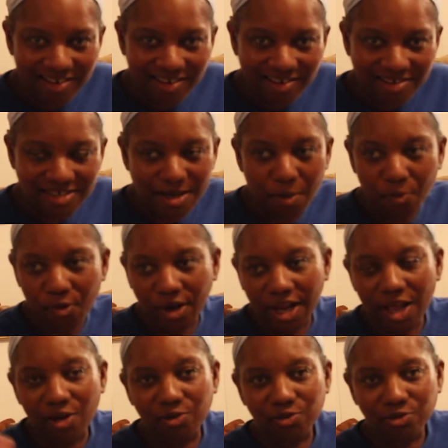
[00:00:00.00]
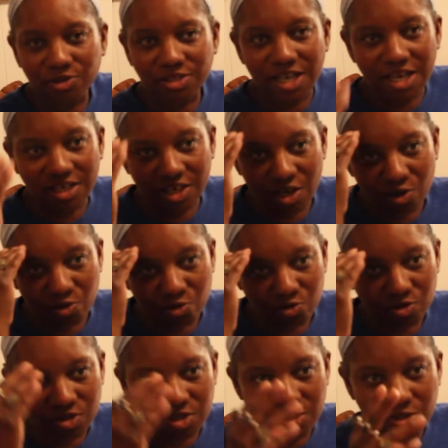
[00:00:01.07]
someone else that knows